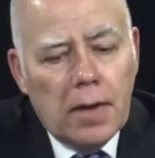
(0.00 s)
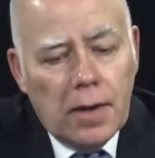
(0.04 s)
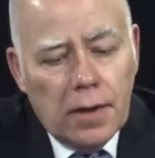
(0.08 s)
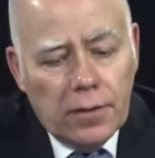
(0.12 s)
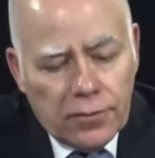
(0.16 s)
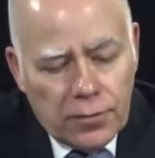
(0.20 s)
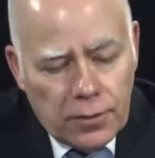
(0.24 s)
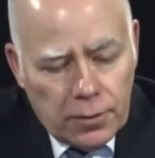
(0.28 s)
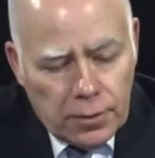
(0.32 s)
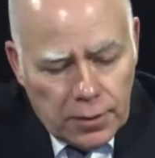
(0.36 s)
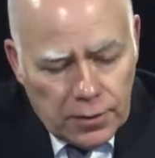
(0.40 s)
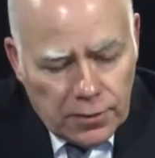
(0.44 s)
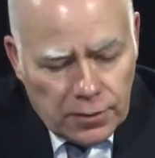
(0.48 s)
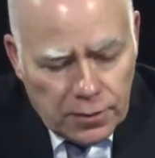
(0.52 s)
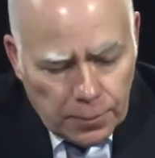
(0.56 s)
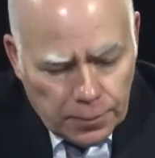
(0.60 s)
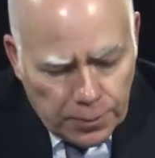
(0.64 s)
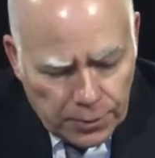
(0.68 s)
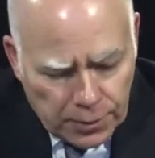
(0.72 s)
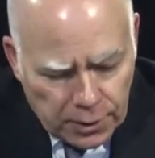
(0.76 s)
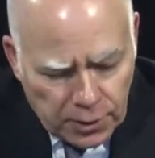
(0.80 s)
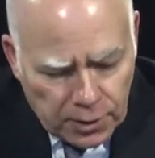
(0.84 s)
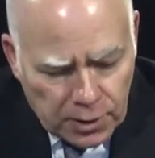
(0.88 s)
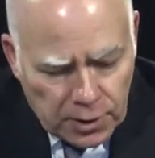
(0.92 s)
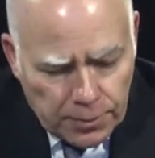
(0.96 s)
It's a, it's the
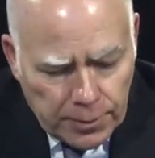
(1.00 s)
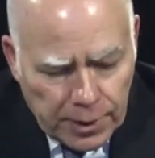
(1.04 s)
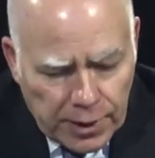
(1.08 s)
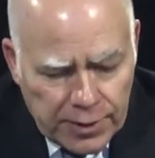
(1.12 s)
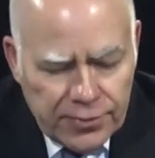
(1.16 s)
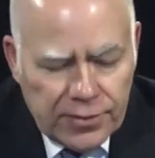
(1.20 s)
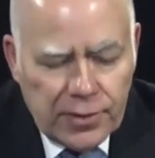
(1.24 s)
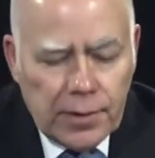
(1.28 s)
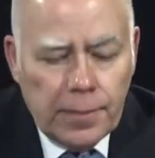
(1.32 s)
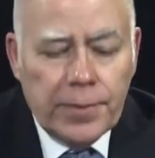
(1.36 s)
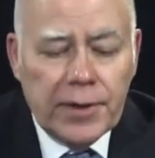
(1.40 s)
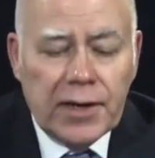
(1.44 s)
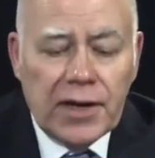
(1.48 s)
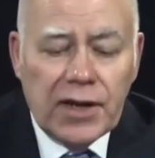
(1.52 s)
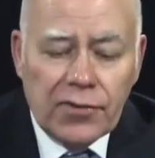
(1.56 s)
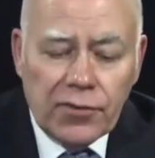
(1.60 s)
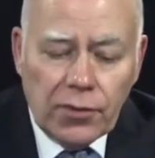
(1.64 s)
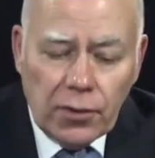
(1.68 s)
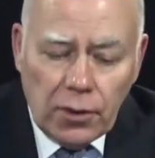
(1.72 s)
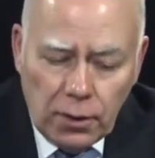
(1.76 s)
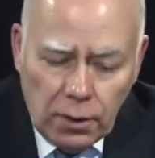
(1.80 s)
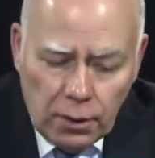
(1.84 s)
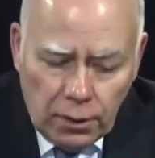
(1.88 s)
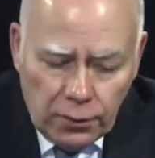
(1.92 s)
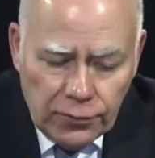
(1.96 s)
political mindset, but it's
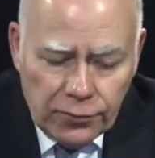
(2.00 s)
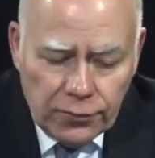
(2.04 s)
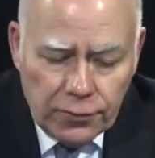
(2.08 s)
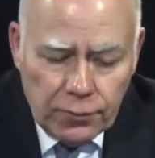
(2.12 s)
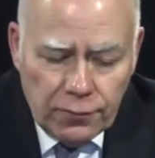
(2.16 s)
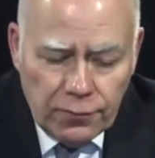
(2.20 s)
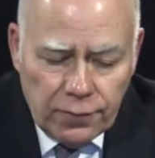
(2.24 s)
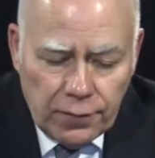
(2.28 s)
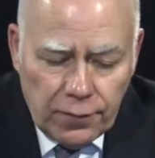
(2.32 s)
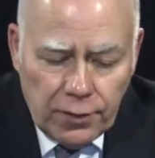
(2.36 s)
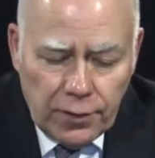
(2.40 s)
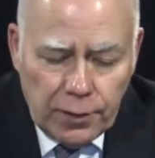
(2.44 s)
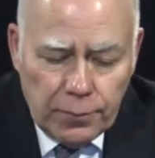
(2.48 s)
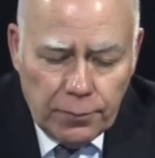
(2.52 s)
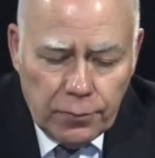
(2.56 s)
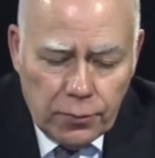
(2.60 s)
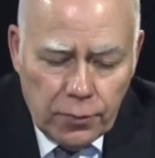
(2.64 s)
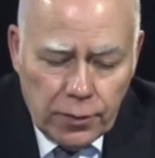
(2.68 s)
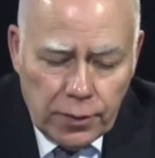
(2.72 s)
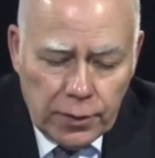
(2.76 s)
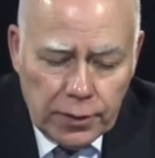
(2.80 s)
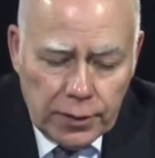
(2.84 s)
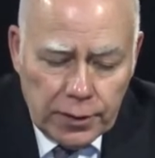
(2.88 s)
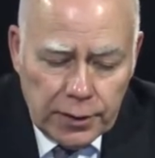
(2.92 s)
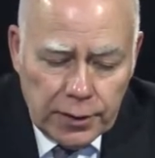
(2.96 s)
also very
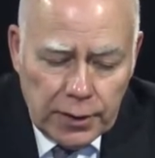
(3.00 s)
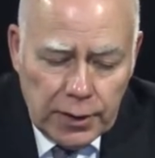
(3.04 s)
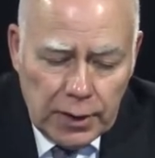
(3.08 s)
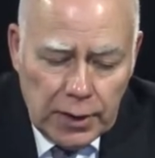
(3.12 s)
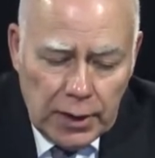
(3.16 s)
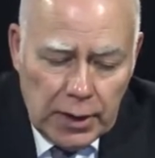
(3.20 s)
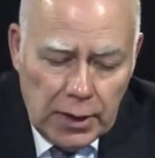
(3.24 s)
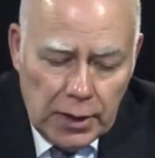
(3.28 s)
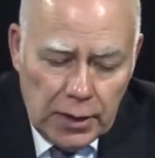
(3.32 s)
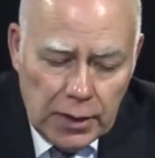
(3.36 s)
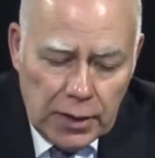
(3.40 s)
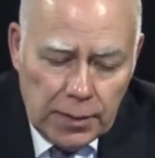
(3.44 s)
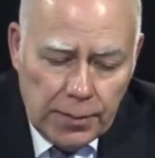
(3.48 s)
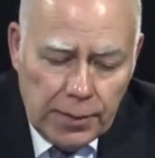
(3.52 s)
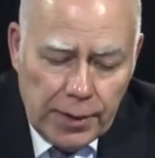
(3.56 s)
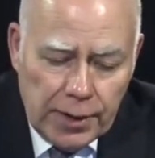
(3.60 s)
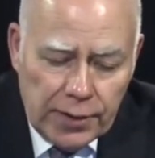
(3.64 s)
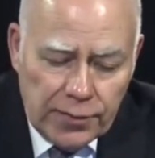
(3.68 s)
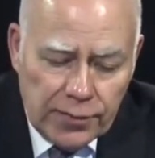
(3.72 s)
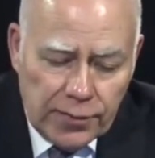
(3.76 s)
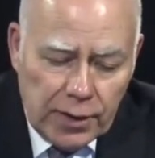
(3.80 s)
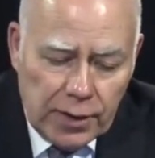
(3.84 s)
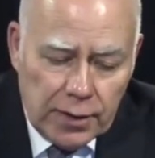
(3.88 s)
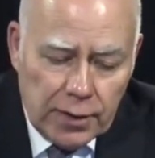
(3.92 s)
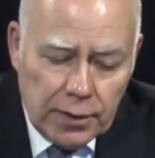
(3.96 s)
importantly the
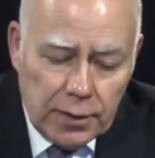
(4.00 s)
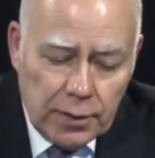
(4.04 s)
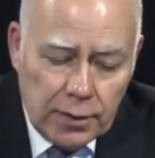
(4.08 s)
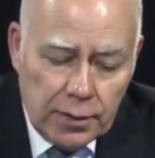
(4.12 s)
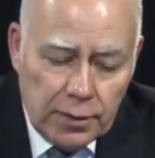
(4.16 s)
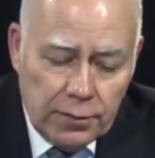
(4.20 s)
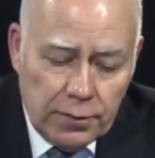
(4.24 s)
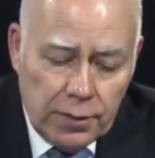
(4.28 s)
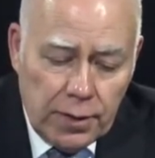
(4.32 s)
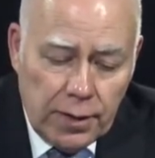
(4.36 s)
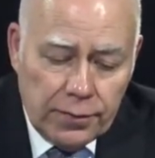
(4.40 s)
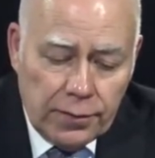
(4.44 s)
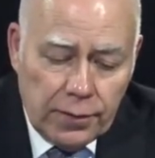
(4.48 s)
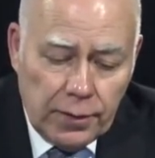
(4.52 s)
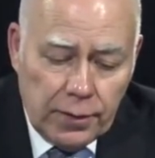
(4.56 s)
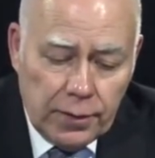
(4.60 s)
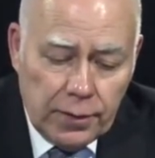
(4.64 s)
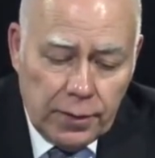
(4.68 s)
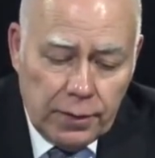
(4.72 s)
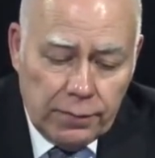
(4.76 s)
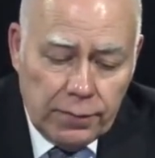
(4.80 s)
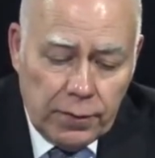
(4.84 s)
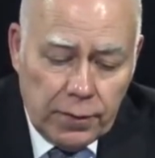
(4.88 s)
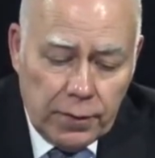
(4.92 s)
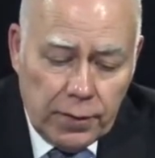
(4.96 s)
mindset at the, little, at the,
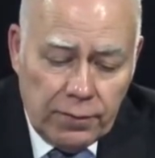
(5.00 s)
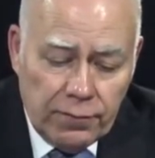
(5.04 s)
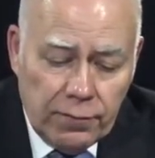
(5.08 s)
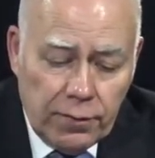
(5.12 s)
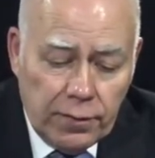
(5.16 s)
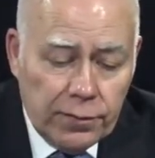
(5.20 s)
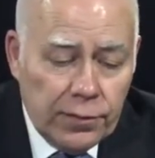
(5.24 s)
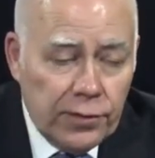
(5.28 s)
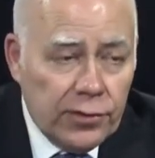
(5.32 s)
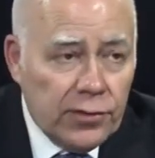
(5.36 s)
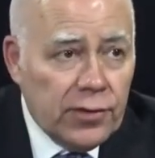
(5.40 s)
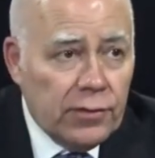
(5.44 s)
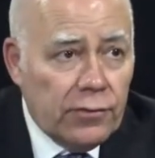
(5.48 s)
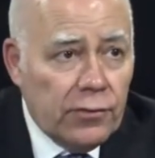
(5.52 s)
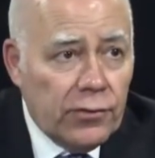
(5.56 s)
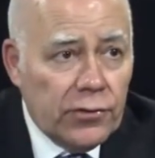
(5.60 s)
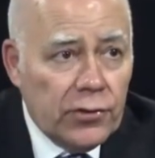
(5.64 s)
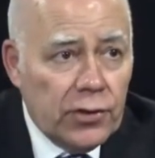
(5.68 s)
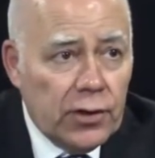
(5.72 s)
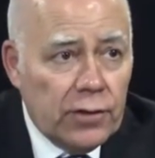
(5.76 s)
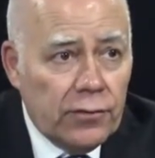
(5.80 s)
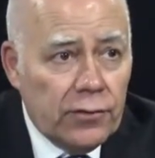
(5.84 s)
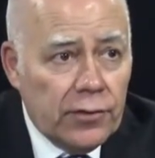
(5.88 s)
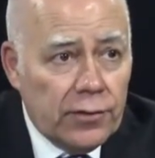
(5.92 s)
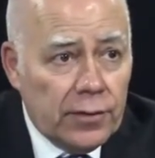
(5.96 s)
at the level of the civil
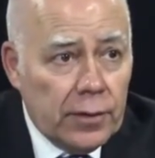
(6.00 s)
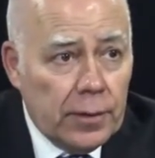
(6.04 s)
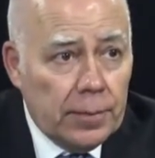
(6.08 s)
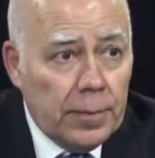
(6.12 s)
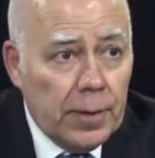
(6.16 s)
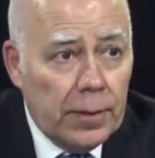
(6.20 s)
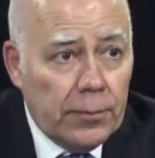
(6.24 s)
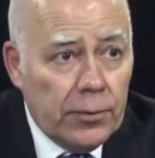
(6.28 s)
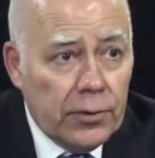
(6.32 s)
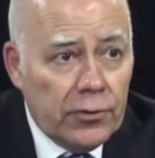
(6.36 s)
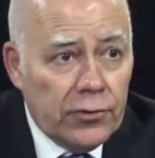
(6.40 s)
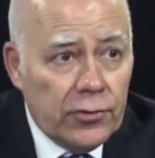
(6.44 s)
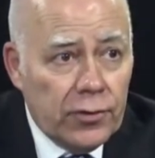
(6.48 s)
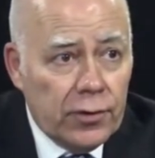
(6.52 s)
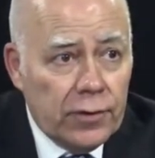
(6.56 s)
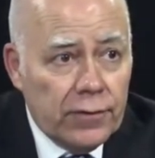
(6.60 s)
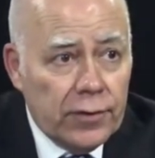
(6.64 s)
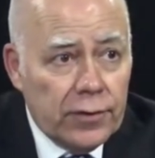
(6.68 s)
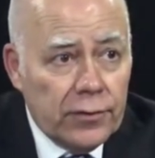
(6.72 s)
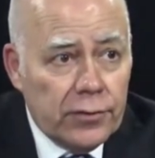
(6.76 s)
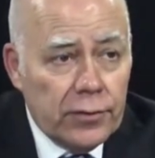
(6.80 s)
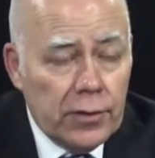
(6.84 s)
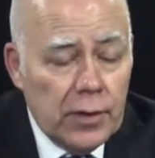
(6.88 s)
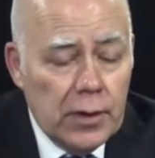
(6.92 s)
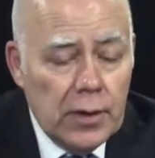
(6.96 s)
service, of the public
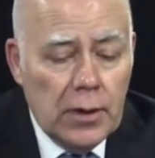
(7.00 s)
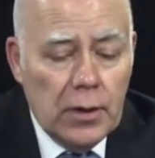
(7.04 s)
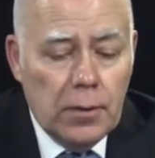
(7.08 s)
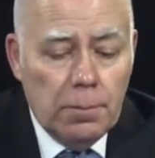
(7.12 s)
service.